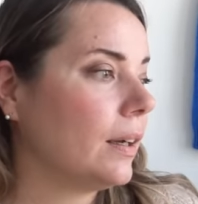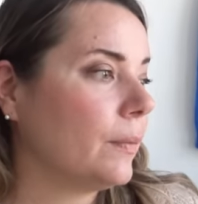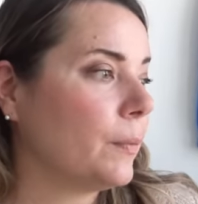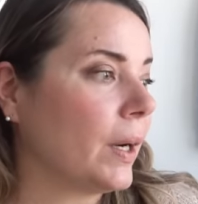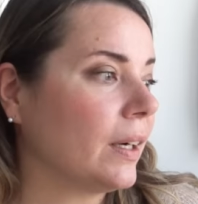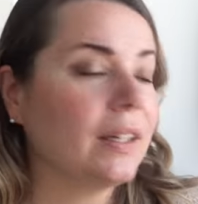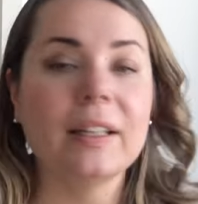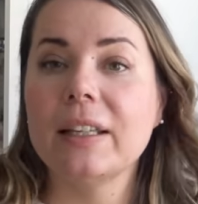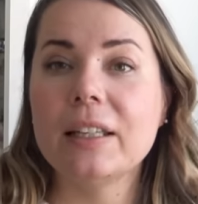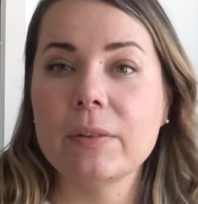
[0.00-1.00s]
one
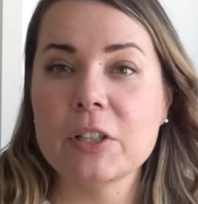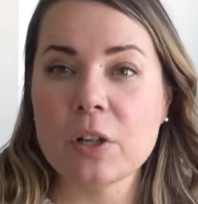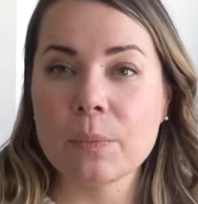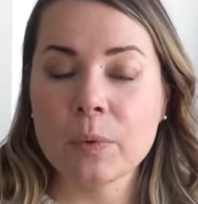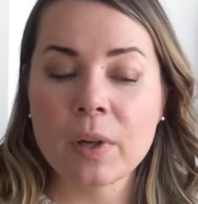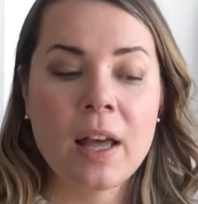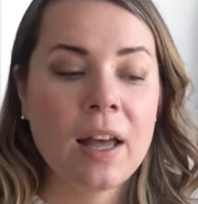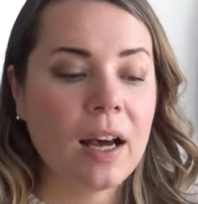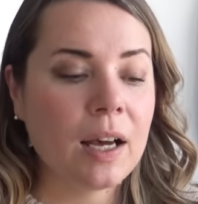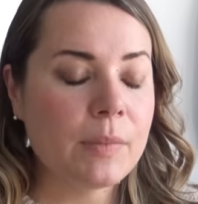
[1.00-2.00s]
individual book.
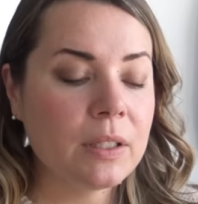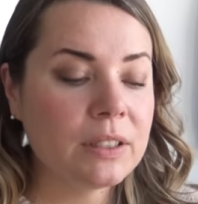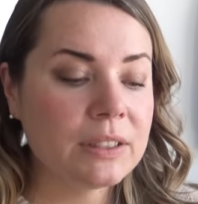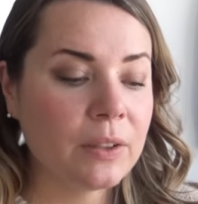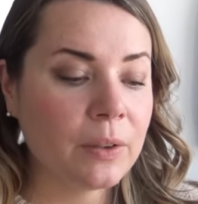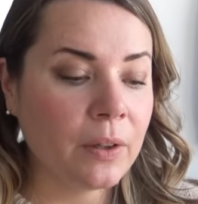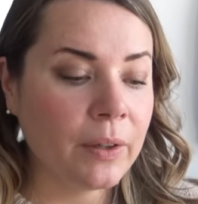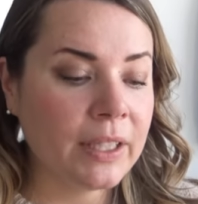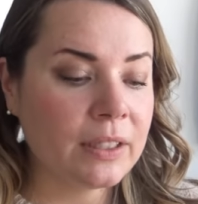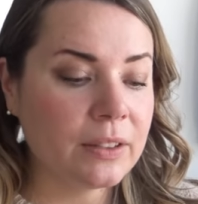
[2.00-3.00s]
I'm also
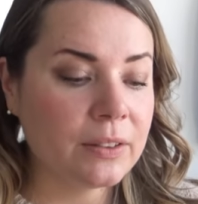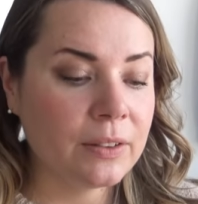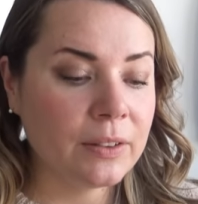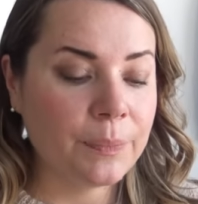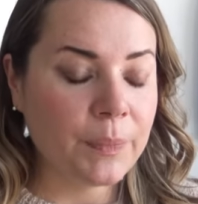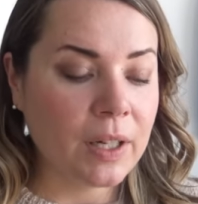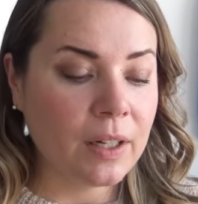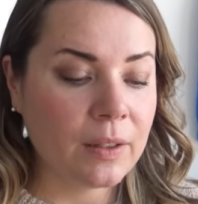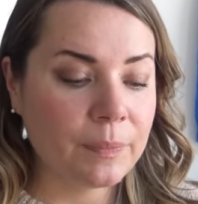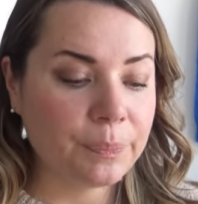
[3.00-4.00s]
going to
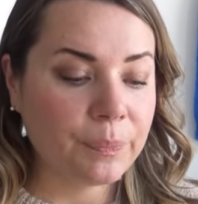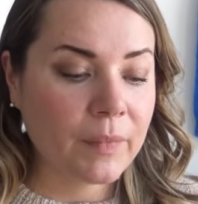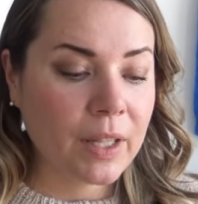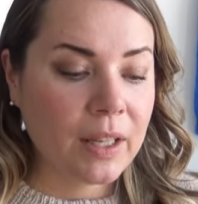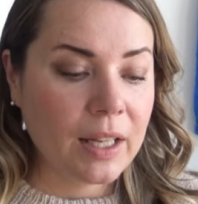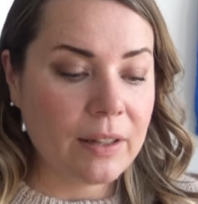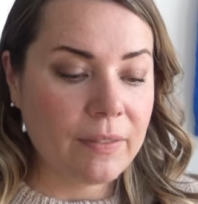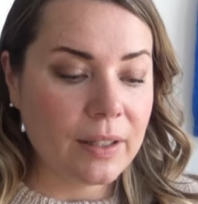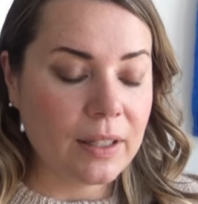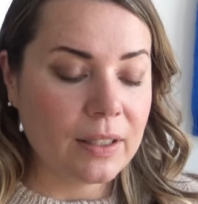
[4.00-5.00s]

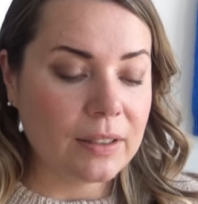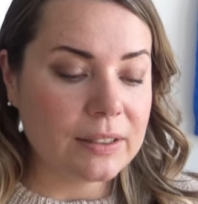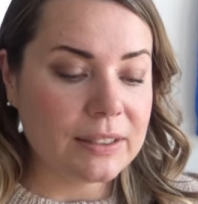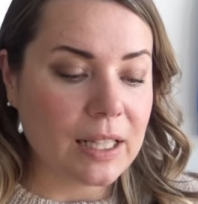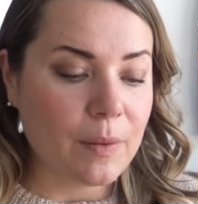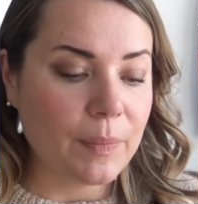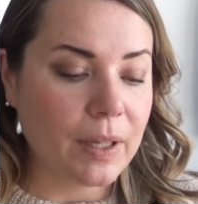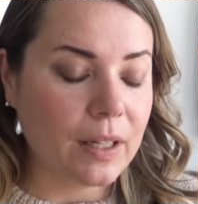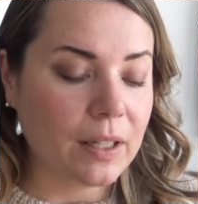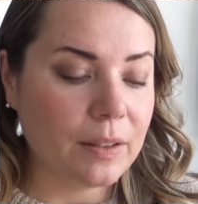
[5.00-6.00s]
have
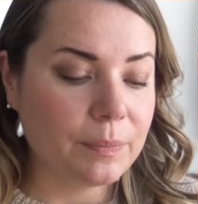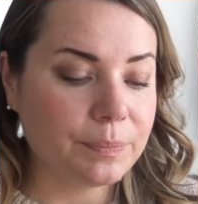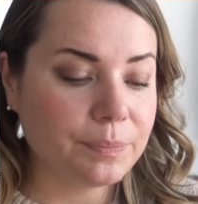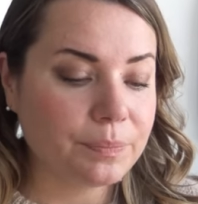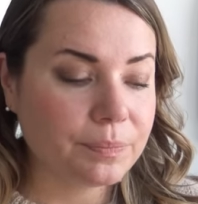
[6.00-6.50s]
some